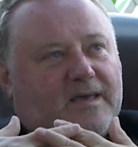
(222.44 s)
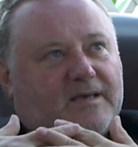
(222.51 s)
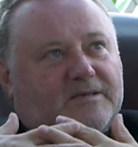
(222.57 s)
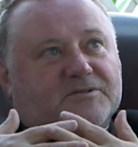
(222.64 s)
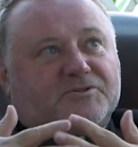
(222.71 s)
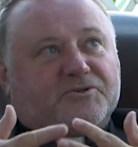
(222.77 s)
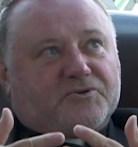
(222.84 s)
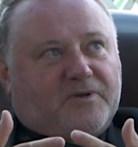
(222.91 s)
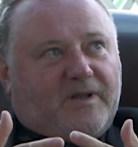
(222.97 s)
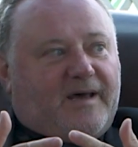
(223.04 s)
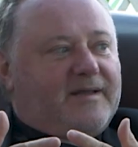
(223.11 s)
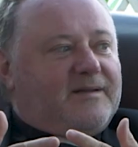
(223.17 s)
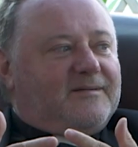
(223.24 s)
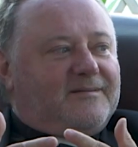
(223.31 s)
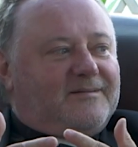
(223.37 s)
Is it too
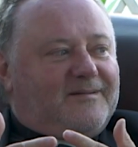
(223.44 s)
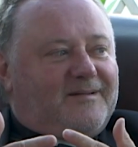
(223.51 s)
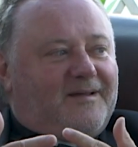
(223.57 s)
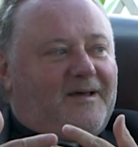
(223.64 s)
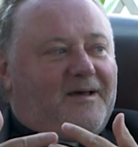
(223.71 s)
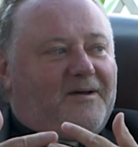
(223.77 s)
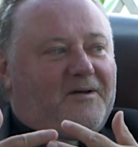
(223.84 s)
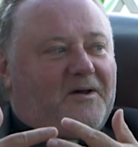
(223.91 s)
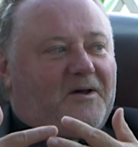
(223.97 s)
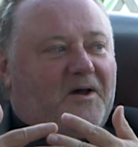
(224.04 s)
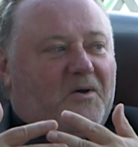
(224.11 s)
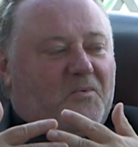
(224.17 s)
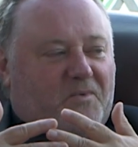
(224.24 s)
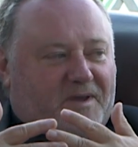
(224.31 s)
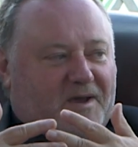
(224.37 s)
late?
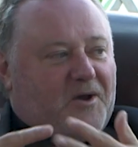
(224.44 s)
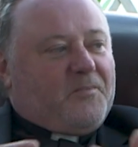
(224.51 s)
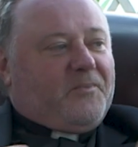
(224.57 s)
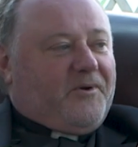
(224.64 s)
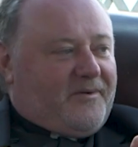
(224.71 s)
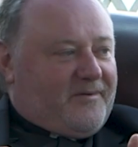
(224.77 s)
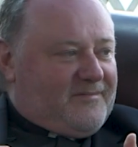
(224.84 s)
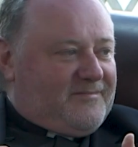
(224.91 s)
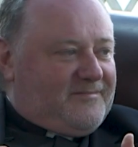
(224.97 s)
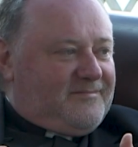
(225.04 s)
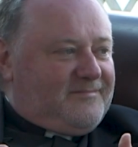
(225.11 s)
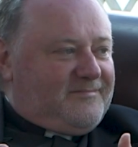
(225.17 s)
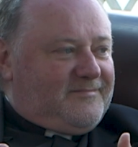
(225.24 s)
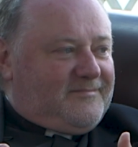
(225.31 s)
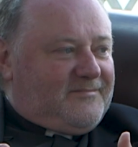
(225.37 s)
We hope not.
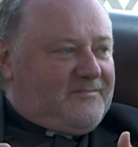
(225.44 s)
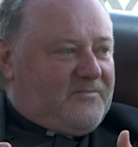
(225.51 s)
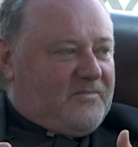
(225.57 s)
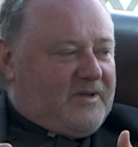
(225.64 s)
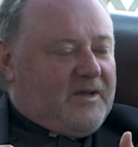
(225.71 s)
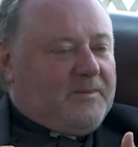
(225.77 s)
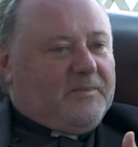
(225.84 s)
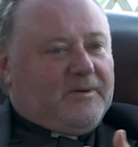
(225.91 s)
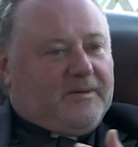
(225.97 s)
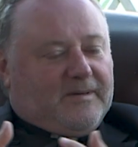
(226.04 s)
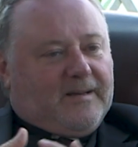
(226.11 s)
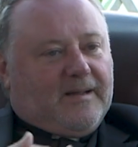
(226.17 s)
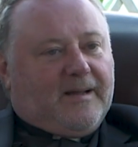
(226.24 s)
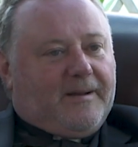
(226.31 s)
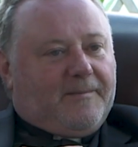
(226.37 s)
We hope not.
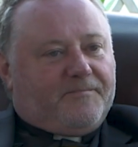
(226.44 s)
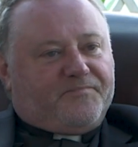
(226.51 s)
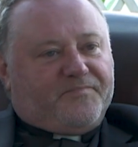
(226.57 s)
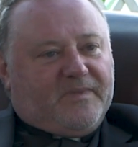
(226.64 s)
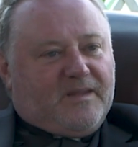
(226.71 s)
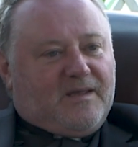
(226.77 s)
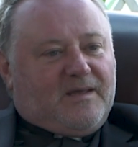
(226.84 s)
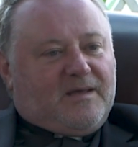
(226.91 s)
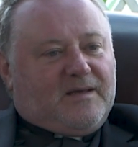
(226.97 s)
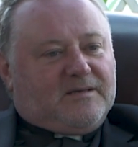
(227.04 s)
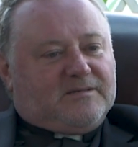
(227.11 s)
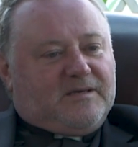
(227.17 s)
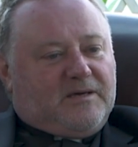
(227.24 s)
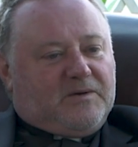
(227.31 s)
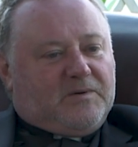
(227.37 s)

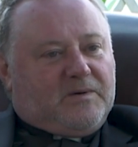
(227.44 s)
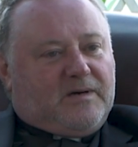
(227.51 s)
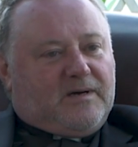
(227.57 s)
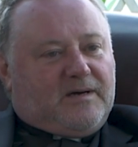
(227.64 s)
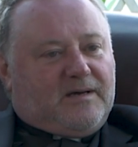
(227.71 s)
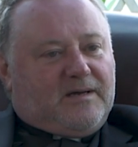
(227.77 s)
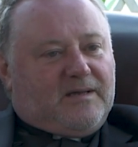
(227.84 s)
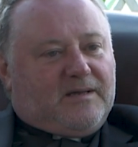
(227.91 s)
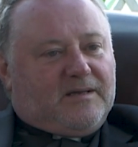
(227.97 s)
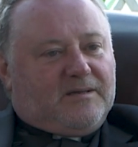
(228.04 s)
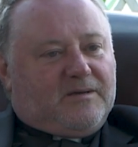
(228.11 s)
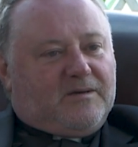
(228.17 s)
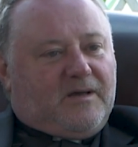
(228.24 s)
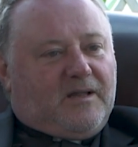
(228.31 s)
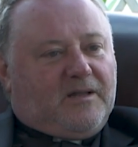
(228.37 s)
So
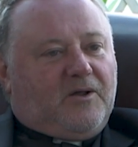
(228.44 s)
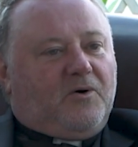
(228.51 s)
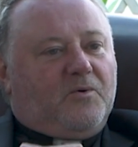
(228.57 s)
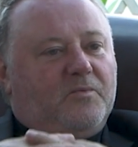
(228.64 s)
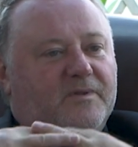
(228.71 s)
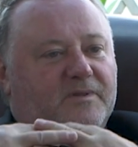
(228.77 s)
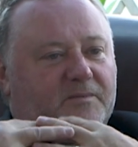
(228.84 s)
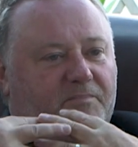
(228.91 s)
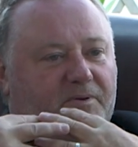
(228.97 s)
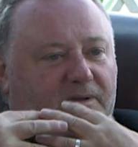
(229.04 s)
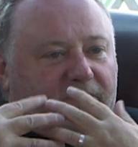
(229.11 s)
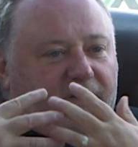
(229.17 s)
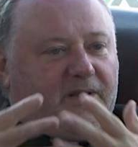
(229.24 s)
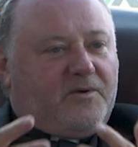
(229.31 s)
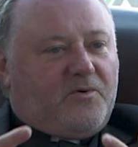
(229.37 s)
along with the
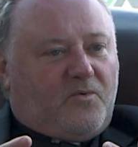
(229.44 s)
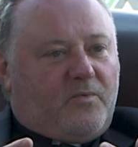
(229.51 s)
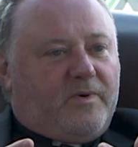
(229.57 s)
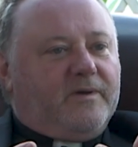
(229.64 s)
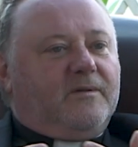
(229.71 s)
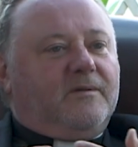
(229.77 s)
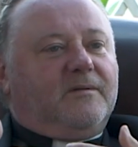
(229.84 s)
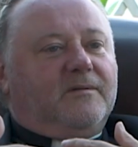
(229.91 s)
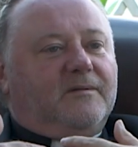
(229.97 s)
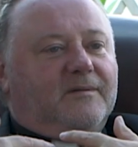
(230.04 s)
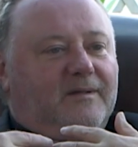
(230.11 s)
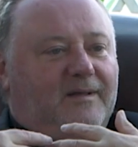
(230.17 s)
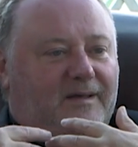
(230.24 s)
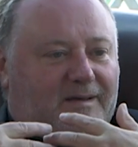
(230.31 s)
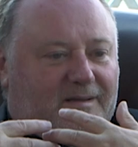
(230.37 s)
political
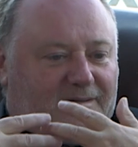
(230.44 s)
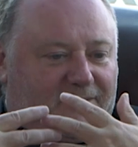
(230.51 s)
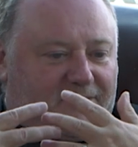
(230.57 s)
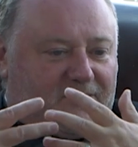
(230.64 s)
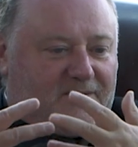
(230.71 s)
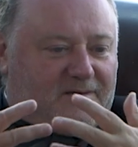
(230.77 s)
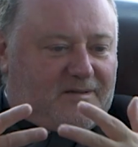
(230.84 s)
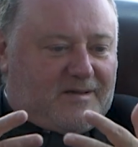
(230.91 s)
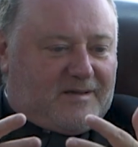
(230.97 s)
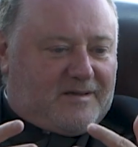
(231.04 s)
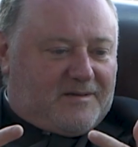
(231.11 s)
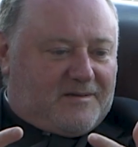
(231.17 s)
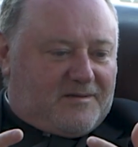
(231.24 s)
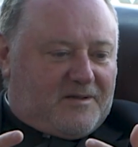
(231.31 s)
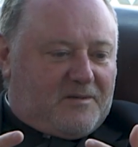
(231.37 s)
will and
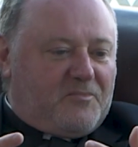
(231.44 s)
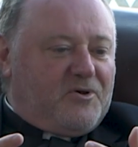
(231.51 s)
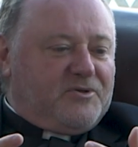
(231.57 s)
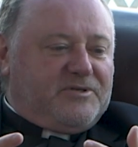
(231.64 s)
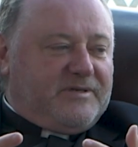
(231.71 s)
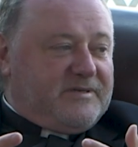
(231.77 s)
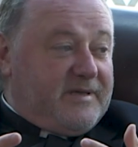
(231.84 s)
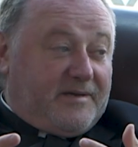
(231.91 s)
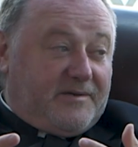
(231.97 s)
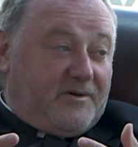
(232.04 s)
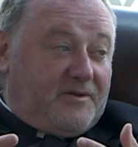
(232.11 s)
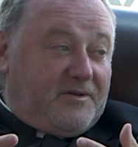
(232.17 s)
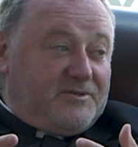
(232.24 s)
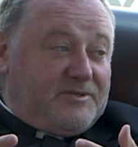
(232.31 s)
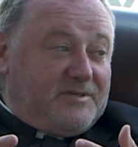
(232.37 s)
emerging
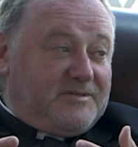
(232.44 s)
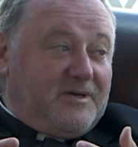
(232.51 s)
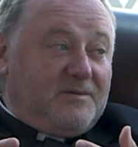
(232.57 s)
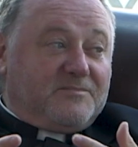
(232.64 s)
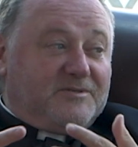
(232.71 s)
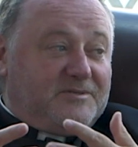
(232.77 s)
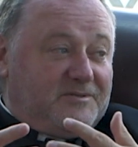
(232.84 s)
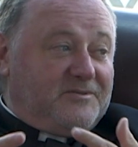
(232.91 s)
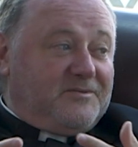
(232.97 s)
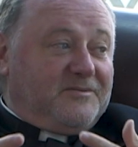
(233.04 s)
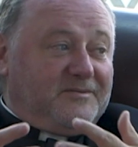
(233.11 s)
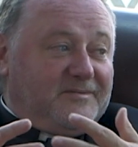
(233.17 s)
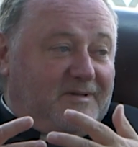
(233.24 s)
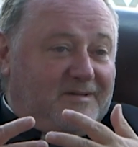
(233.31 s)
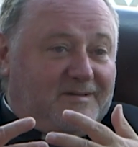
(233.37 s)
technologies, I'm
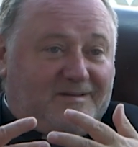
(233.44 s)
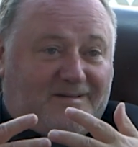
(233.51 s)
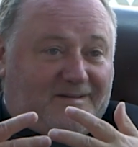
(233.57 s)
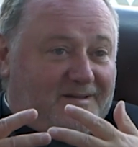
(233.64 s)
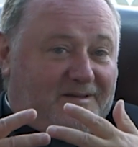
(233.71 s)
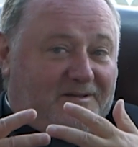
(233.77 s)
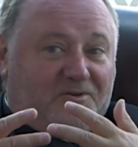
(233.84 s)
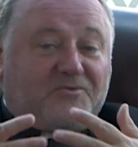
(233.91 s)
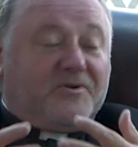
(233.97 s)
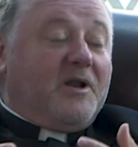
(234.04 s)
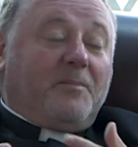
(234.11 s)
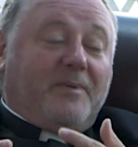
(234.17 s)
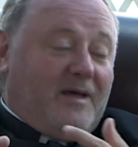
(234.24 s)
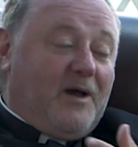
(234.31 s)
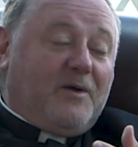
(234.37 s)
still
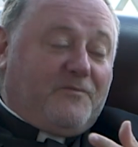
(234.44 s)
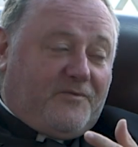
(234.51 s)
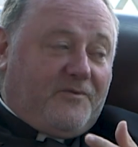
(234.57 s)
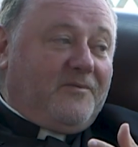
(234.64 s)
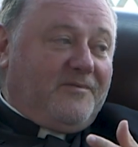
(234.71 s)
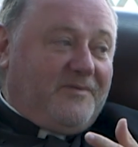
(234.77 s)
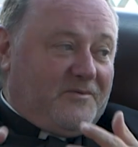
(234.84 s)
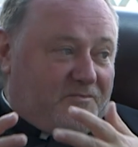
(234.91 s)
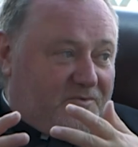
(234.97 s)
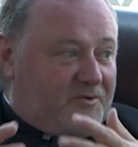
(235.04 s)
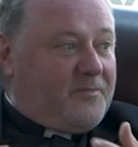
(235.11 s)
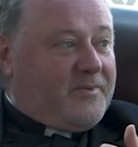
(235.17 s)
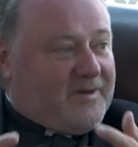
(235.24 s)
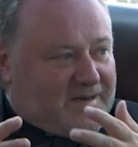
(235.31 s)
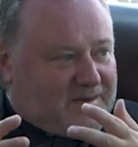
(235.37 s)
incredibly hopeful that
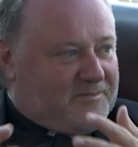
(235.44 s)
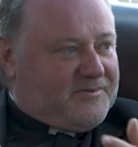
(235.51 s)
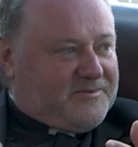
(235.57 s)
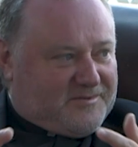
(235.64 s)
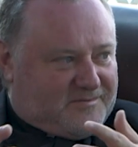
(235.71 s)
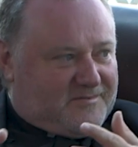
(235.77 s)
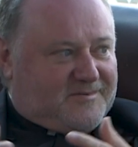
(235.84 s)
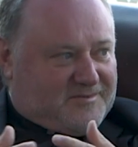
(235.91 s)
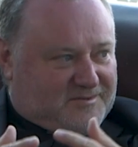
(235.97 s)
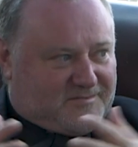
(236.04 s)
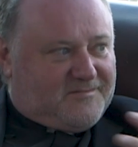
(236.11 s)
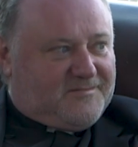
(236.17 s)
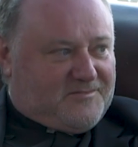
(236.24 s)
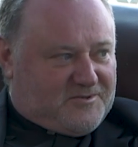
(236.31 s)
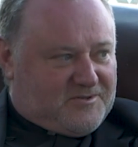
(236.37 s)
we'll be able
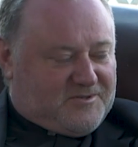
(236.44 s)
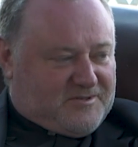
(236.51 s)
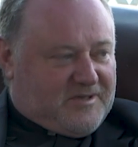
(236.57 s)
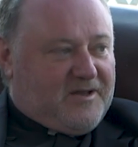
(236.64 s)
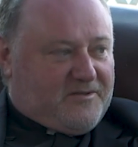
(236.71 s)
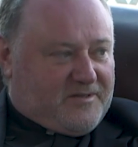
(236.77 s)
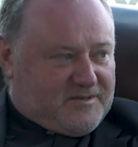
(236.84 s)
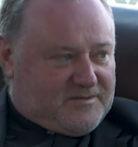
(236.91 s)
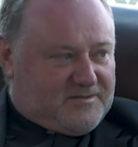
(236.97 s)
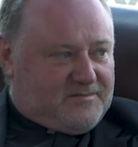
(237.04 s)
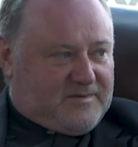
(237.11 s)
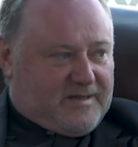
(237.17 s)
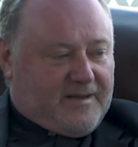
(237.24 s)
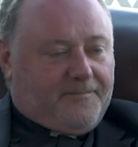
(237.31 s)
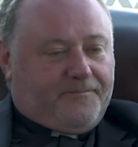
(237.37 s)
to slow this
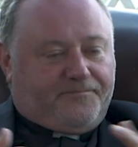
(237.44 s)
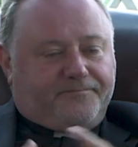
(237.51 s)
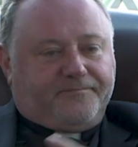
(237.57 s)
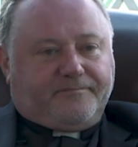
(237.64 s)
down.